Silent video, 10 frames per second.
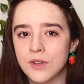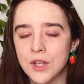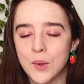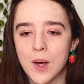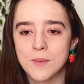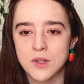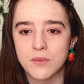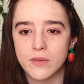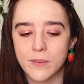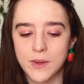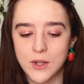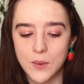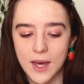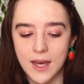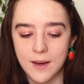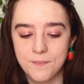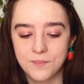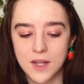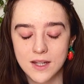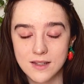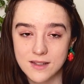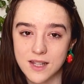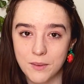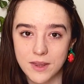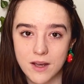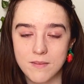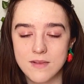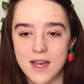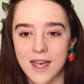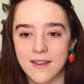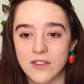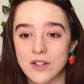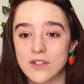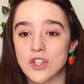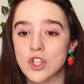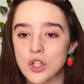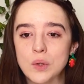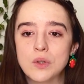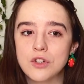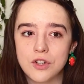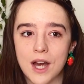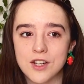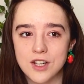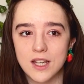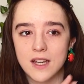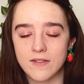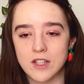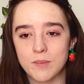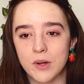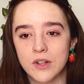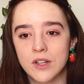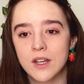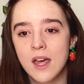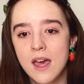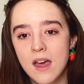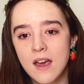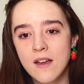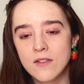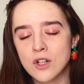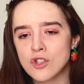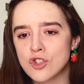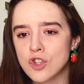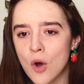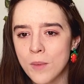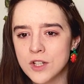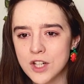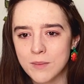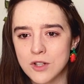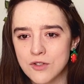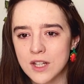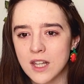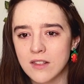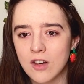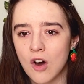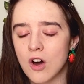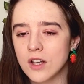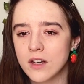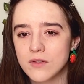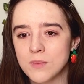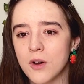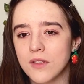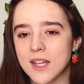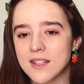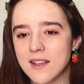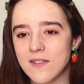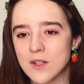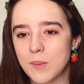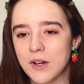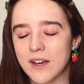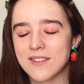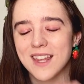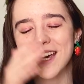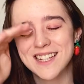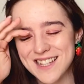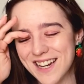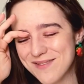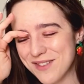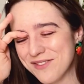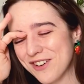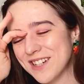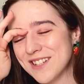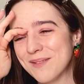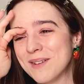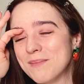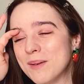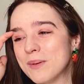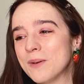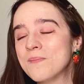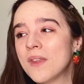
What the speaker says: who comes over from the UK to stay with them. And there is a huge tragedy in this book. There's so much imagery, like the God of small things in this book. I've like said it before, and so many people